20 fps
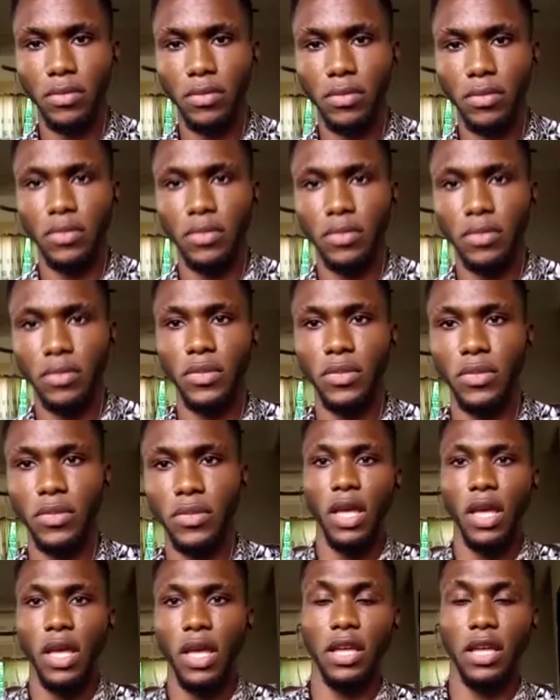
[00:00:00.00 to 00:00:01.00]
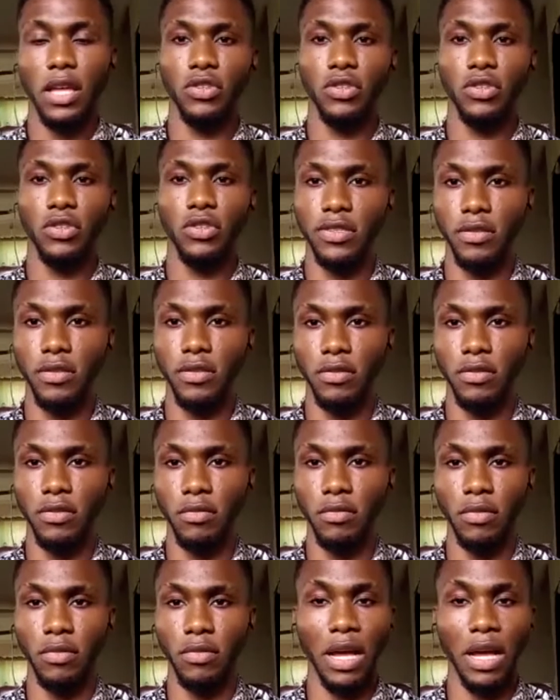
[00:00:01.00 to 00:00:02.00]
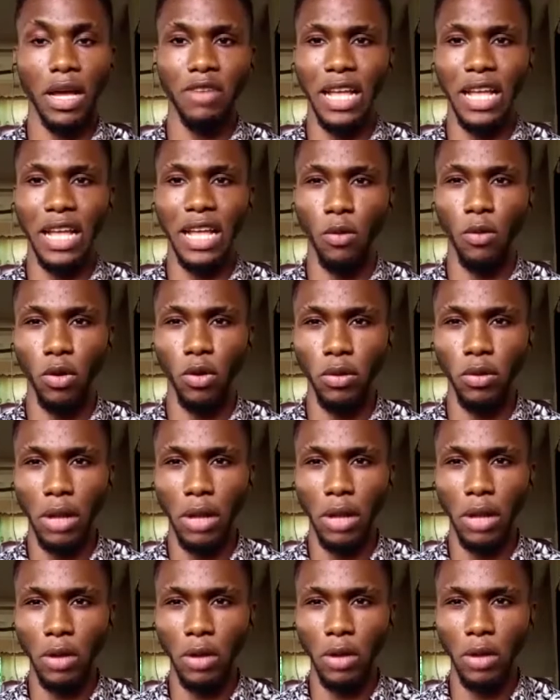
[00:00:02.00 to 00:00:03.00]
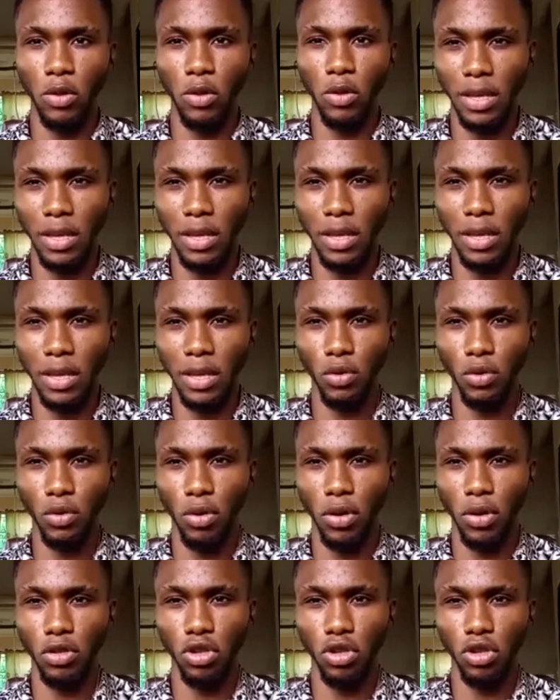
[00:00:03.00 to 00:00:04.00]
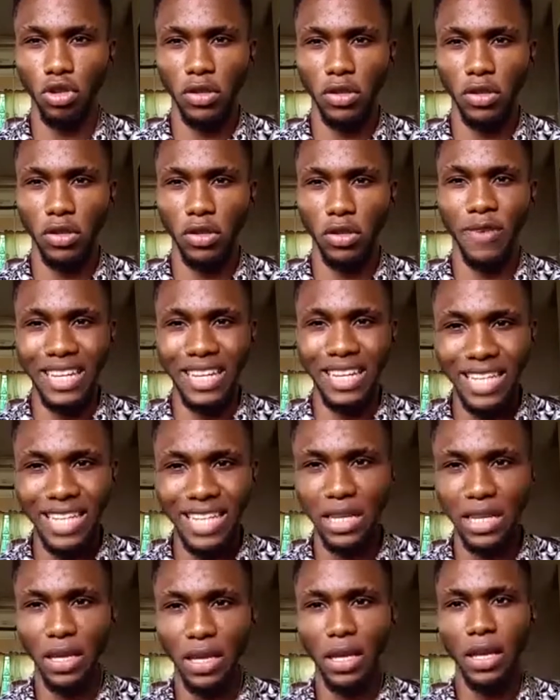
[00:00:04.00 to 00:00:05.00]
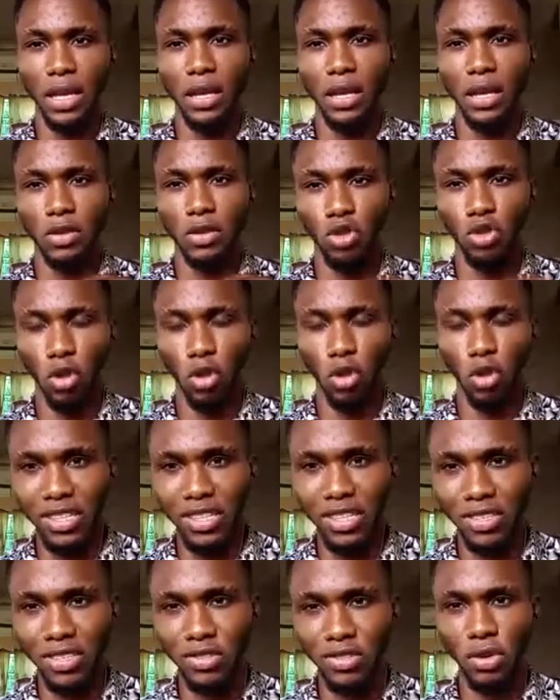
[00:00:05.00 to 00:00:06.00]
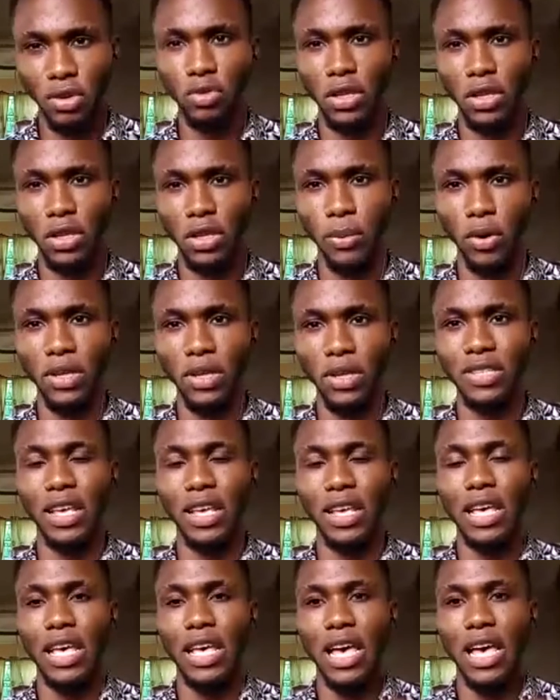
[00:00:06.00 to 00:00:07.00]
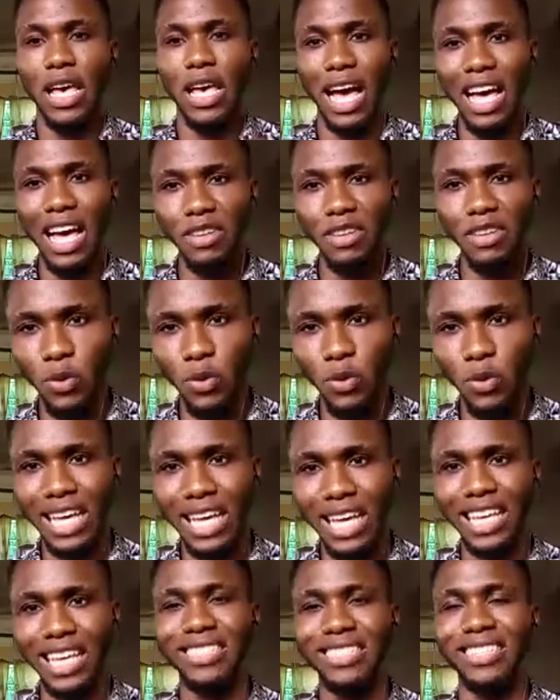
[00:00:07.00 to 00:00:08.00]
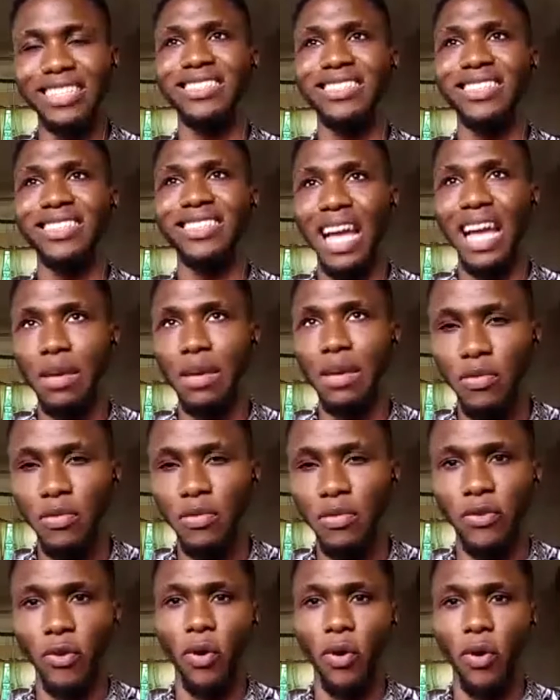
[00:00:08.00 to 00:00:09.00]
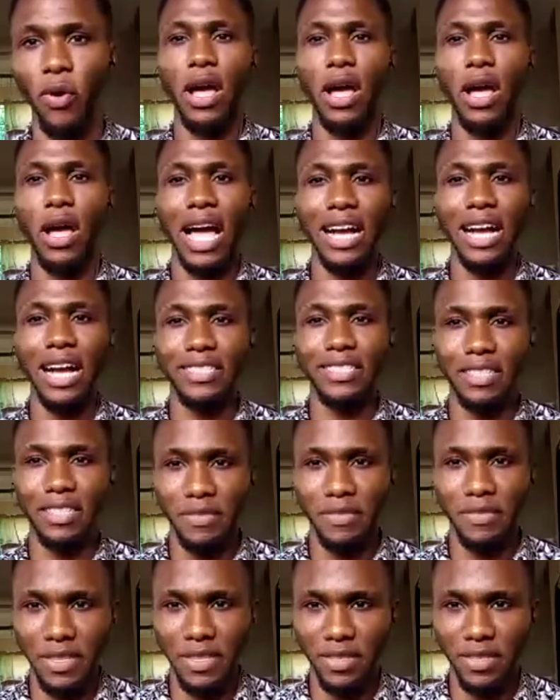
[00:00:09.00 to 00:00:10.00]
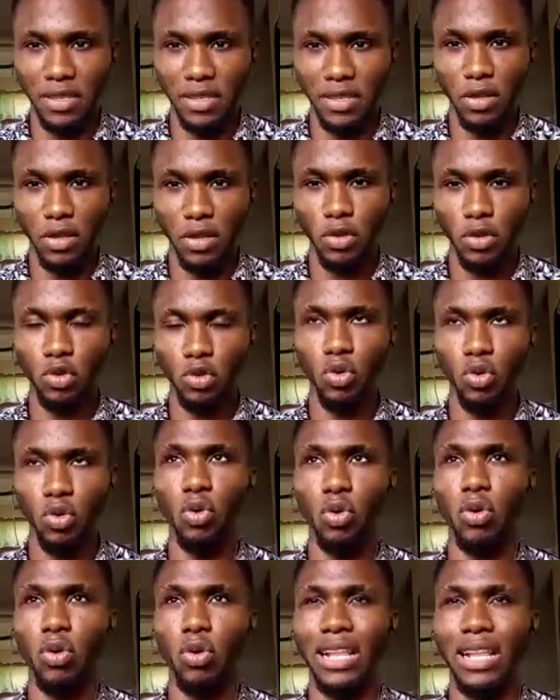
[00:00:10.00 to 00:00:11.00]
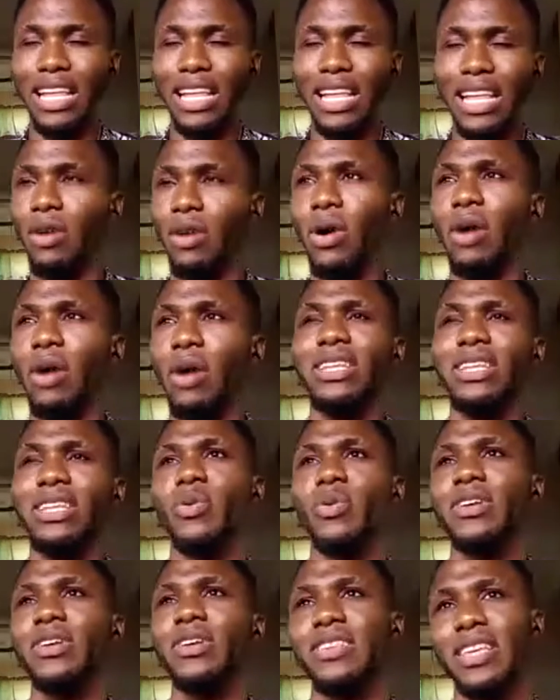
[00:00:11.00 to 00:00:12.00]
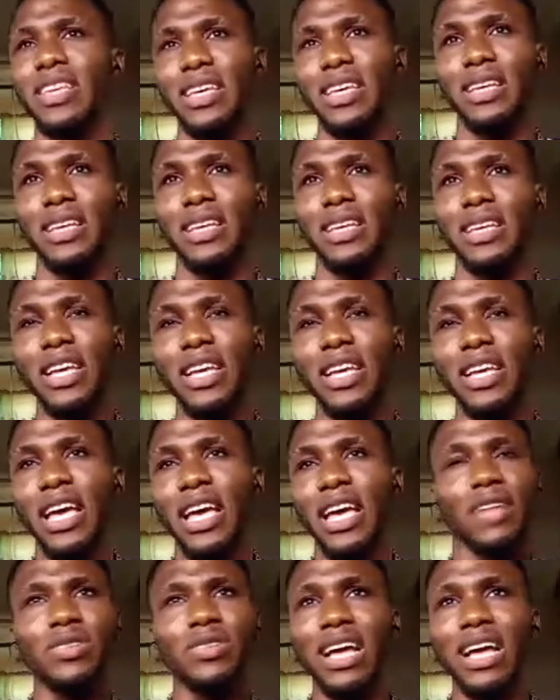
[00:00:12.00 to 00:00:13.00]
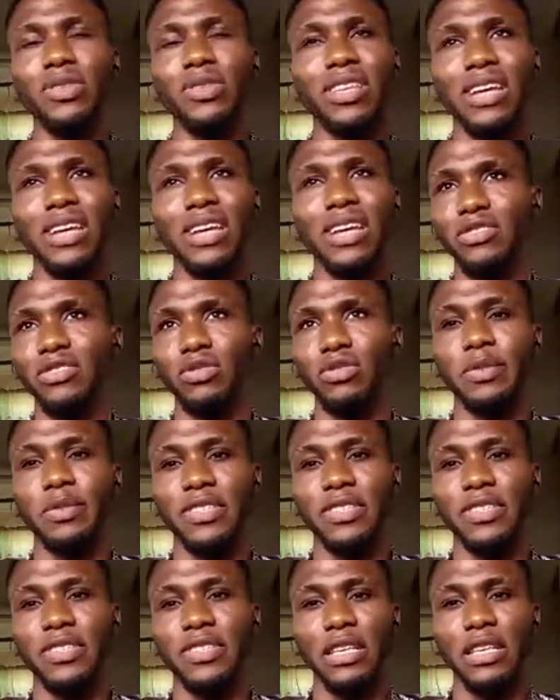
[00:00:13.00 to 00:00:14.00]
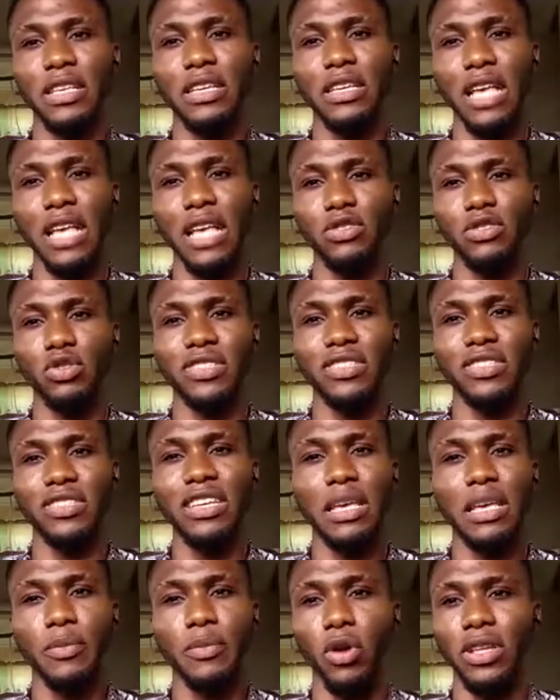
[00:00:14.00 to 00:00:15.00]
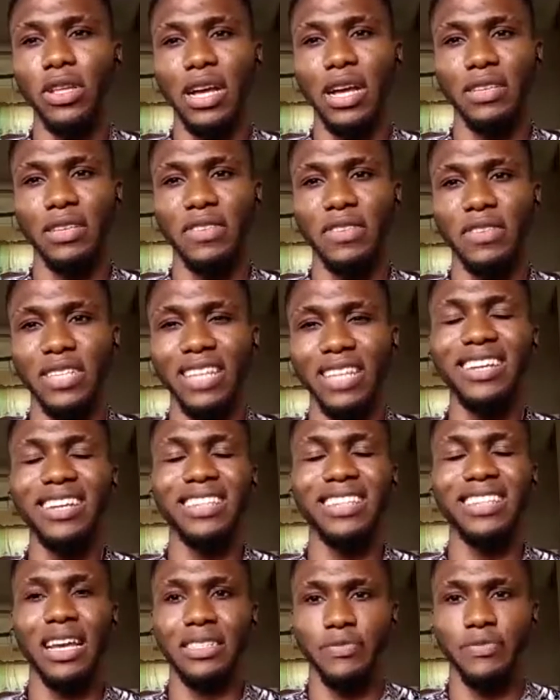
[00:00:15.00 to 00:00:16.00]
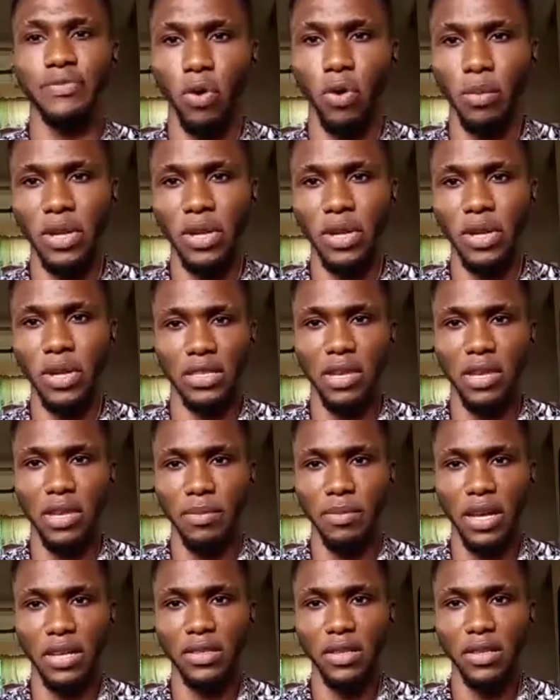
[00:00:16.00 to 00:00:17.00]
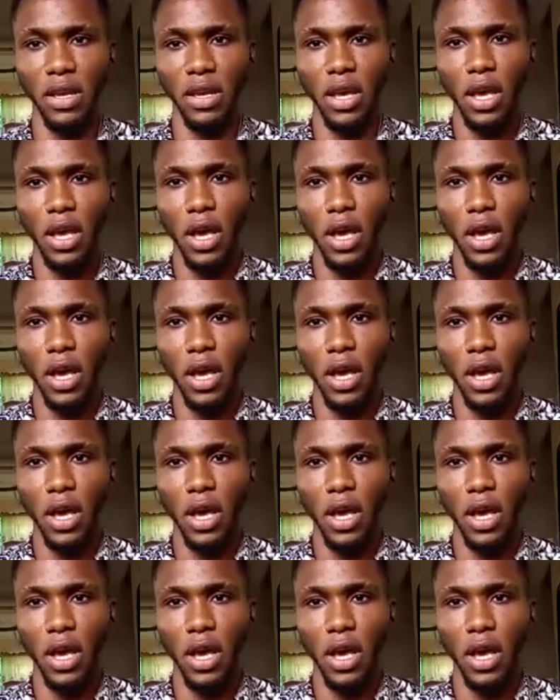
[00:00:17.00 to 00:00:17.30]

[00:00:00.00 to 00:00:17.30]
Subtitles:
And just, I feel like I would not like to make this episode long. Just finally, touching it straight to the point, I feel like it is time for activists to, like, what I always say, okay, I don't think I should still keep calling activists. I think now it's community members.